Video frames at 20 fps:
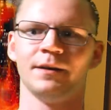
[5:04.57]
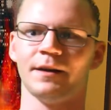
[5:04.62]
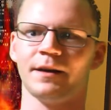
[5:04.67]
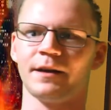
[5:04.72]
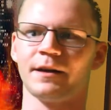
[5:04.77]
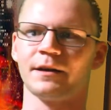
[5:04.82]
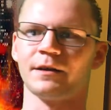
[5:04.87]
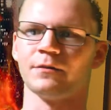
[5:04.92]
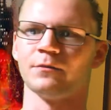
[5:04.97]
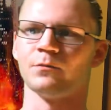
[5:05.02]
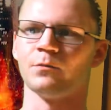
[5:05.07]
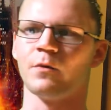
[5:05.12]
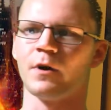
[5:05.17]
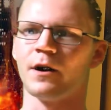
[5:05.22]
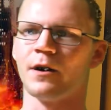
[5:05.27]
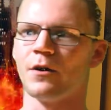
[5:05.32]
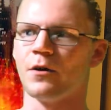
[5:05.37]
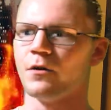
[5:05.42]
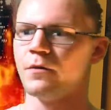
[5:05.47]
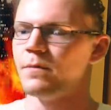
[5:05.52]
And,
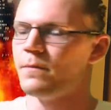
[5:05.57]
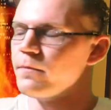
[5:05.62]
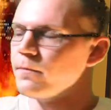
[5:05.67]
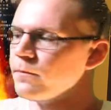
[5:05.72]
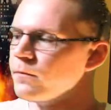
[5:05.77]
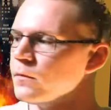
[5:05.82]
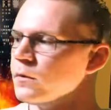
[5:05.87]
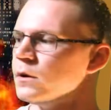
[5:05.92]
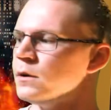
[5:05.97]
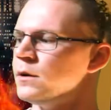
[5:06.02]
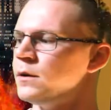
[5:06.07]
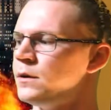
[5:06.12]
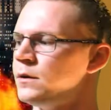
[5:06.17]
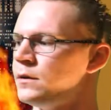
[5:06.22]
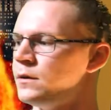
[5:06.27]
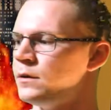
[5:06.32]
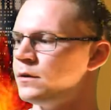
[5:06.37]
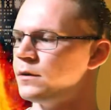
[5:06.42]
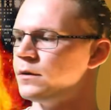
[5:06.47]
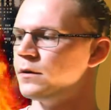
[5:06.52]
well,
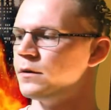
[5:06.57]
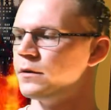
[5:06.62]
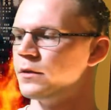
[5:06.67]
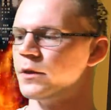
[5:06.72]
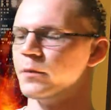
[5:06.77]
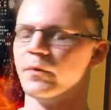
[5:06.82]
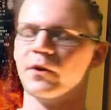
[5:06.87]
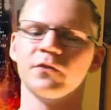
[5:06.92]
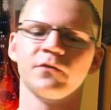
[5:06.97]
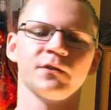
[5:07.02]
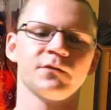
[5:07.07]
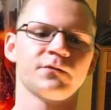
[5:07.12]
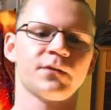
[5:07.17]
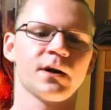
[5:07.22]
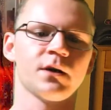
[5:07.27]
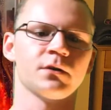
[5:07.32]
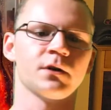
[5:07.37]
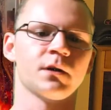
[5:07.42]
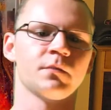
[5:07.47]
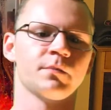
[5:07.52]
the movie
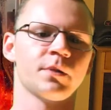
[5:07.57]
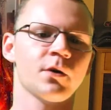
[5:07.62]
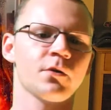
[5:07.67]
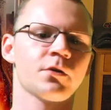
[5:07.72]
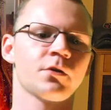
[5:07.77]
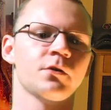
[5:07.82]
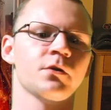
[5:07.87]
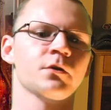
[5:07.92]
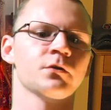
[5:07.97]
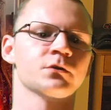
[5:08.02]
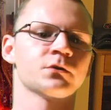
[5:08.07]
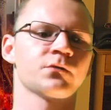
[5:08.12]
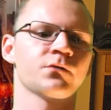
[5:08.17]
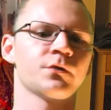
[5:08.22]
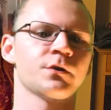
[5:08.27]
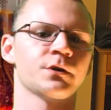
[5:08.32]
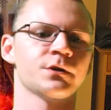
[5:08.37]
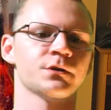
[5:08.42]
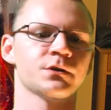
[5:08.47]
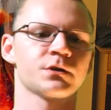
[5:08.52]
failed on both of those
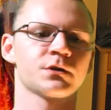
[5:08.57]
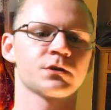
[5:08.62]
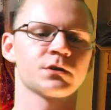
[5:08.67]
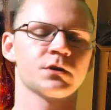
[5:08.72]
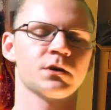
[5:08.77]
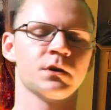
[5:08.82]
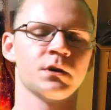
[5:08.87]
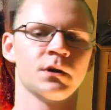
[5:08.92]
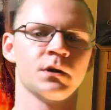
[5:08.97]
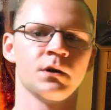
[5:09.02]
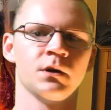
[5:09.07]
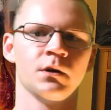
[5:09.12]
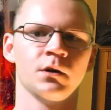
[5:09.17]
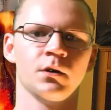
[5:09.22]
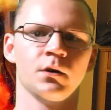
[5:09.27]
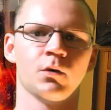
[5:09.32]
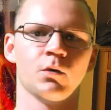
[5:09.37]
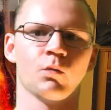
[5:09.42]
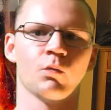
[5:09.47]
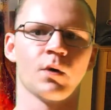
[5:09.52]
fronts,
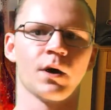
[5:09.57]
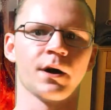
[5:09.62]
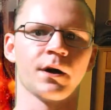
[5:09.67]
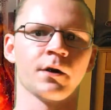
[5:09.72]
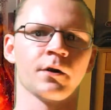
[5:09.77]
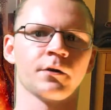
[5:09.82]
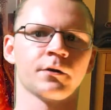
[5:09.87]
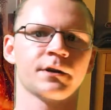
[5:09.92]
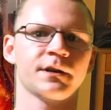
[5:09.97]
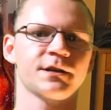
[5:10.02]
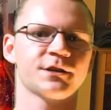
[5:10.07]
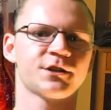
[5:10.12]
where